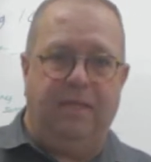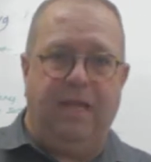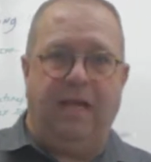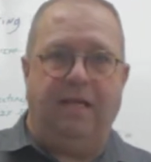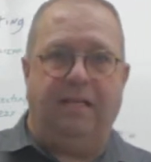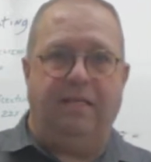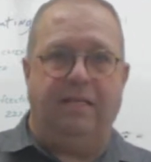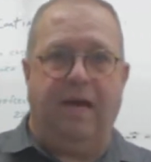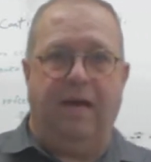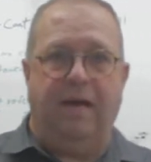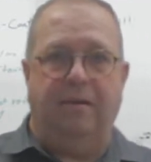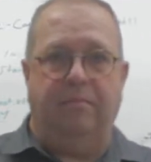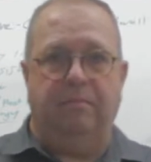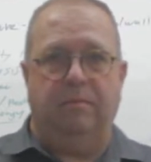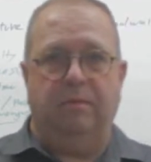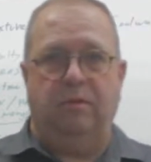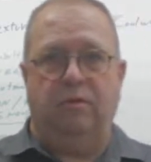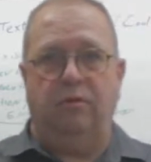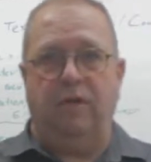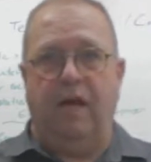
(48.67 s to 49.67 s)
daytime
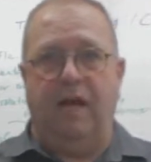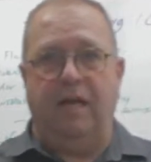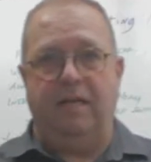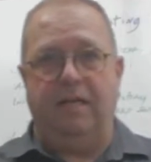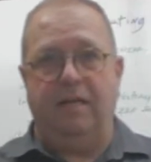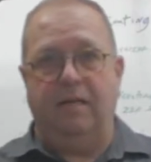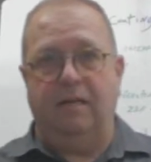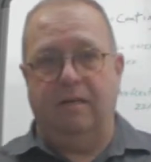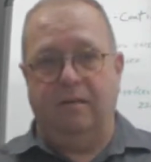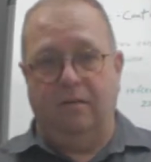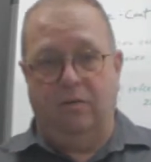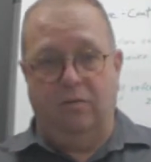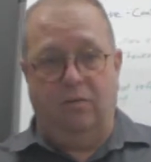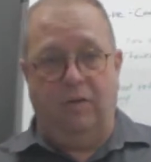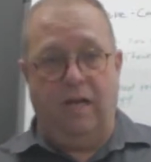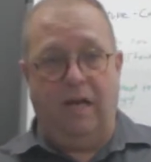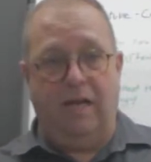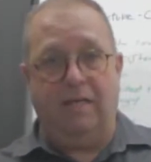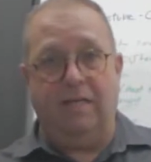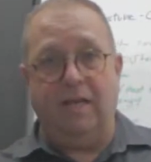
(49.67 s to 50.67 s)
to
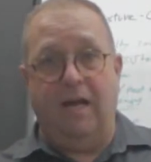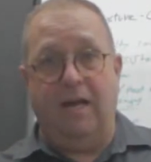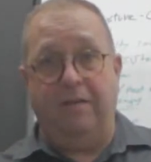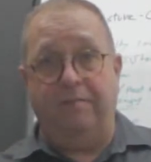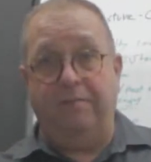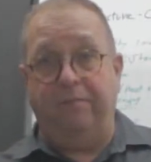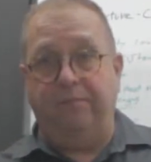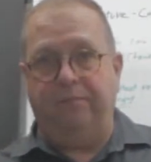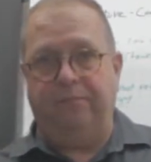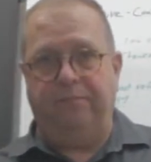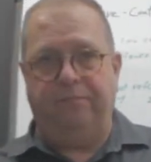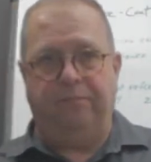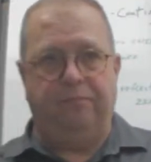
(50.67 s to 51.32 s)
nighttime,